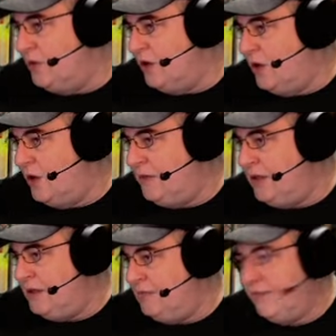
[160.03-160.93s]
though. I
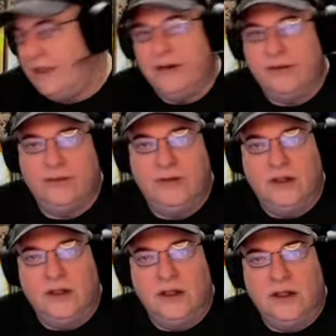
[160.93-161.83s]
mean, you know,
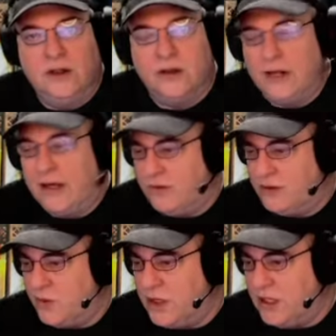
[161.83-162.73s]
you don't have a
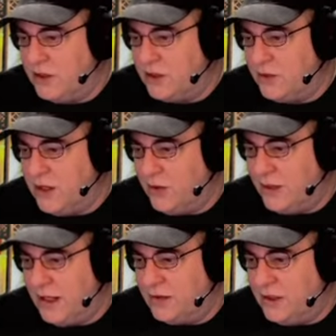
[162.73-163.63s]
20 year career
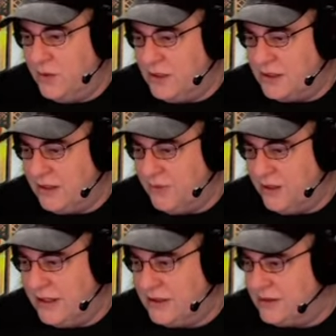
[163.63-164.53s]
without doing some
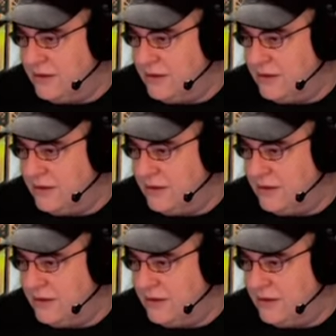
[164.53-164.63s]
things,